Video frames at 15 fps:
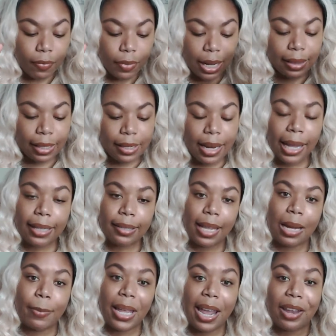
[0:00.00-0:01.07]
The next
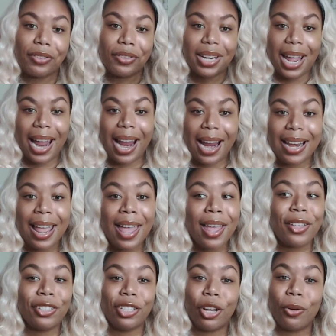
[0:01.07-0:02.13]
segment, entertain.
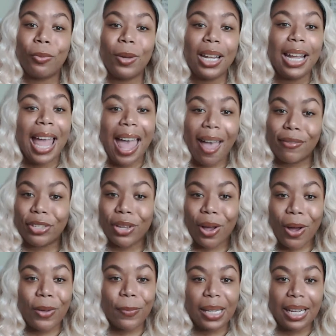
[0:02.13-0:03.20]
So we have to
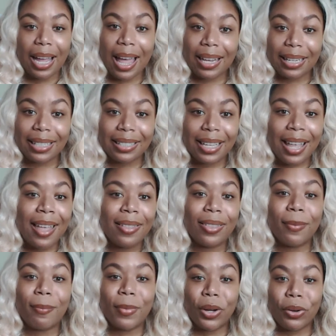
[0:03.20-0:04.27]
all be honest. The
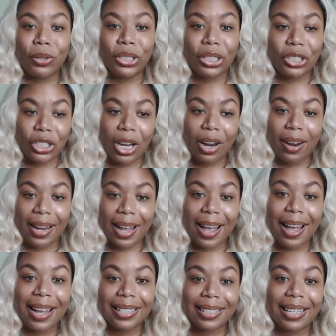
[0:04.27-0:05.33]
most shared
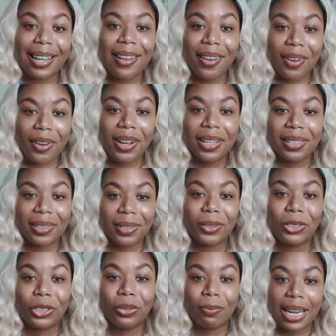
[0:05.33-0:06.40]
content on
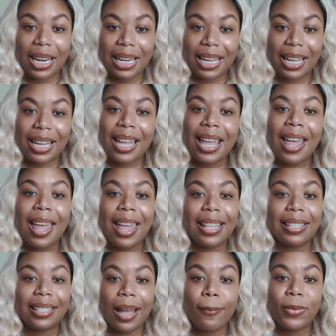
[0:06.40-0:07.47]
social media
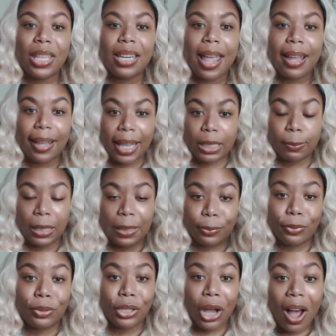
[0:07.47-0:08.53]
is something that gets
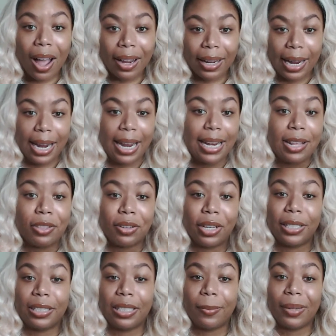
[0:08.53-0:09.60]
people talking. It either
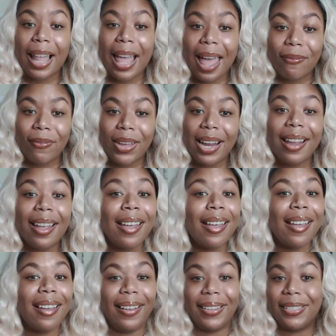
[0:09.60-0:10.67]
gets them laughing,
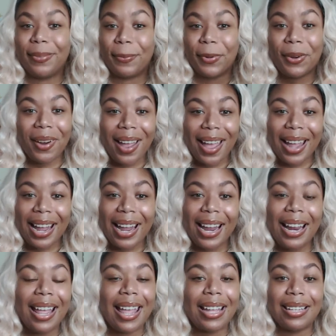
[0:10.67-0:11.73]
it gets them
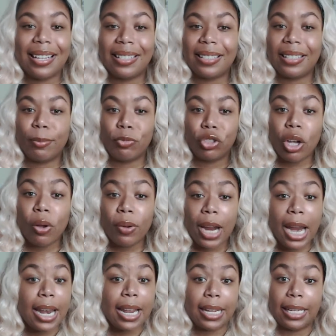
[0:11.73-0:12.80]
crying, it gets them
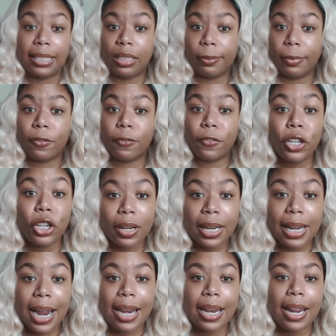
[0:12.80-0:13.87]
joking, it gets them
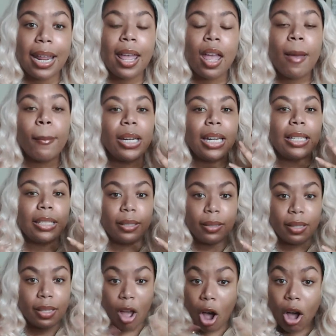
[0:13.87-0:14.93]
infuriated, but it's
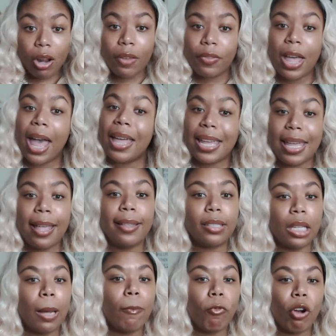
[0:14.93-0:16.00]
all of that is
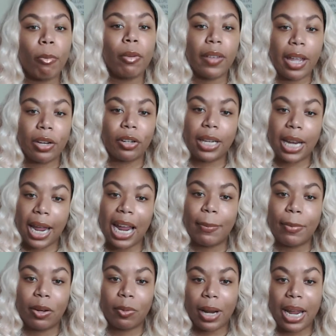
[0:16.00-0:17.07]
some form of
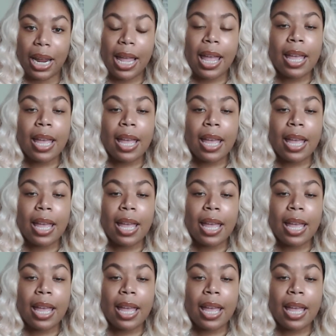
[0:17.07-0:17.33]
entertainment, right?